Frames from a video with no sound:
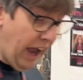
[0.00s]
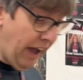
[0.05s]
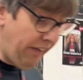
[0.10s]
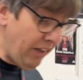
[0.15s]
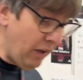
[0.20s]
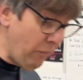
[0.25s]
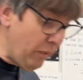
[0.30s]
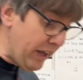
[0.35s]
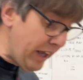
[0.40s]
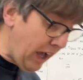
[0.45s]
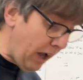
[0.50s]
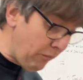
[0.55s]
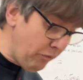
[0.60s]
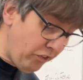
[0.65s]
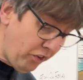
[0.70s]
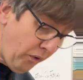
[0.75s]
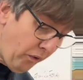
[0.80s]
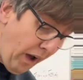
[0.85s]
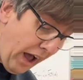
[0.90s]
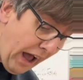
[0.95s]
And then we come
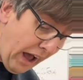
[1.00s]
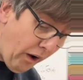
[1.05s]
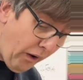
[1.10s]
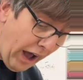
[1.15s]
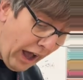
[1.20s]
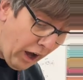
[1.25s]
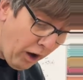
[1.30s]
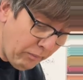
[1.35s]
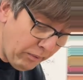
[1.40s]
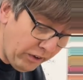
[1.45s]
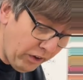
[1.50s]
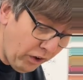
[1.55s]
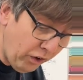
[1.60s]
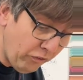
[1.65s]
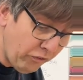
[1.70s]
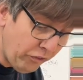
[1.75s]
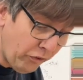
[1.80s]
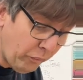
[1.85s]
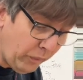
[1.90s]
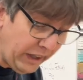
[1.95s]
to our album
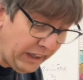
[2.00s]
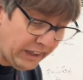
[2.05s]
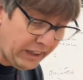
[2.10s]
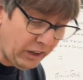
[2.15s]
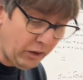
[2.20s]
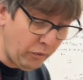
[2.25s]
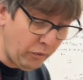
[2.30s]
of the week,